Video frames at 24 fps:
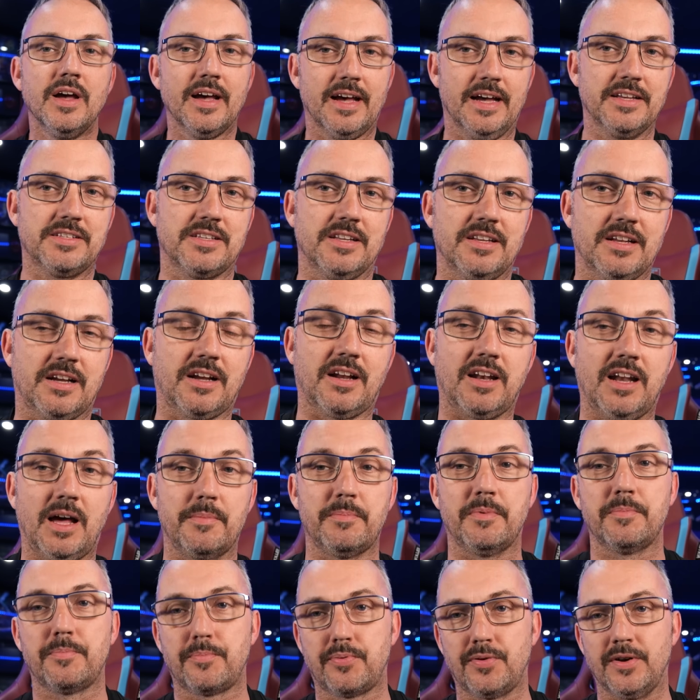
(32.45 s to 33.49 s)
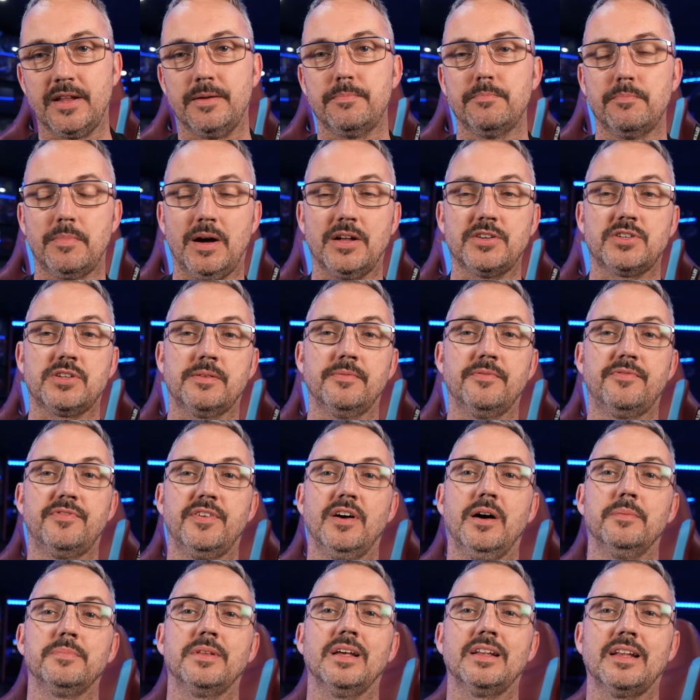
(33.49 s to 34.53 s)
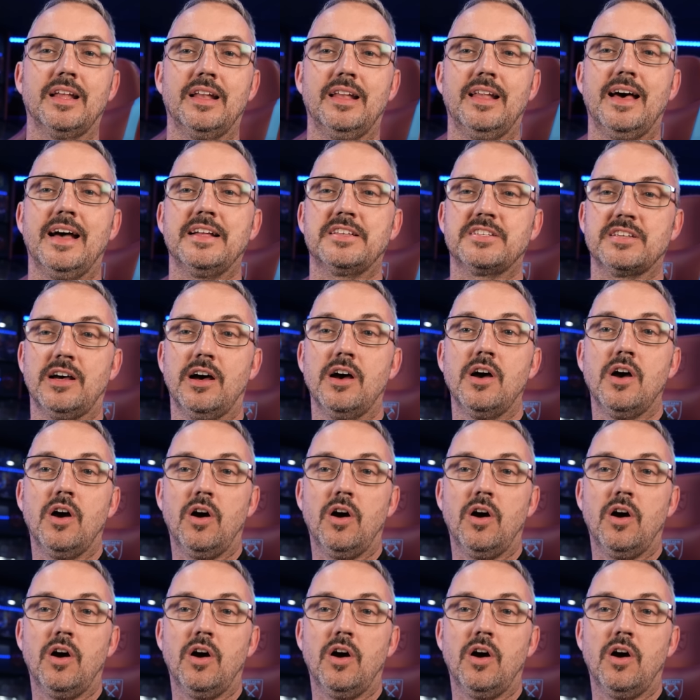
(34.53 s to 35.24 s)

is that the club have pretty much confirmed that the latter